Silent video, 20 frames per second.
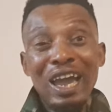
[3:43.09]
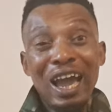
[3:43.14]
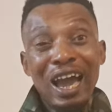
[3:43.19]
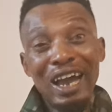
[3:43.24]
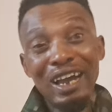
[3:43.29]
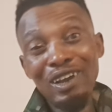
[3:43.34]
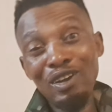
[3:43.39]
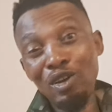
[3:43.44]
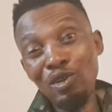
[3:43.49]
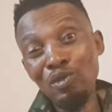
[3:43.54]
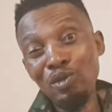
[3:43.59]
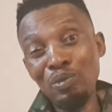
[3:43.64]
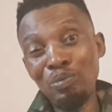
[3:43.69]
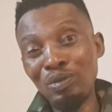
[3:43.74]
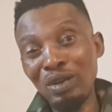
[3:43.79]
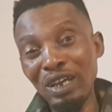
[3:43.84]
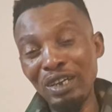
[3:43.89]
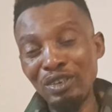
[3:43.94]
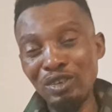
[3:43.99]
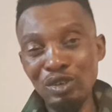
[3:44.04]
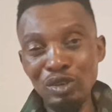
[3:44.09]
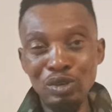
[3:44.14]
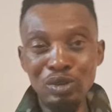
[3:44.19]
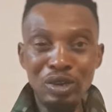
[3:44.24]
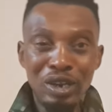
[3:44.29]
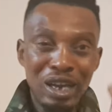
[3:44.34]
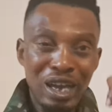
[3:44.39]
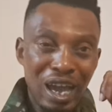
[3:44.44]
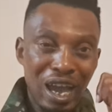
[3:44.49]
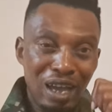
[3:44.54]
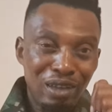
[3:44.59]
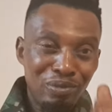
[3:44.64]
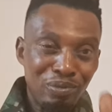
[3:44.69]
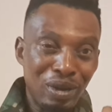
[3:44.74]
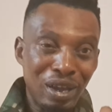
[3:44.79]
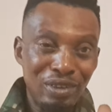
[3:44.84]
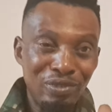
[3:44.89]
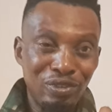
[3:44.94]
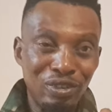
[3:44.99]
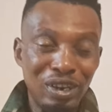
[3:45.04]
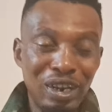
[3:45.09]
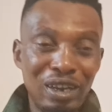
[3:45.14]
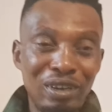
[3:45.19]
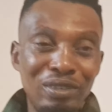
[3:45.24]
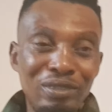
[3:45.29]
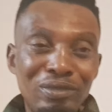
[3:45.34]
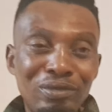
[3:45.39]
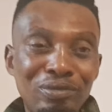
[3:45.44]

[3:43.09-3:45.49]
And God will bless you. And bye for now.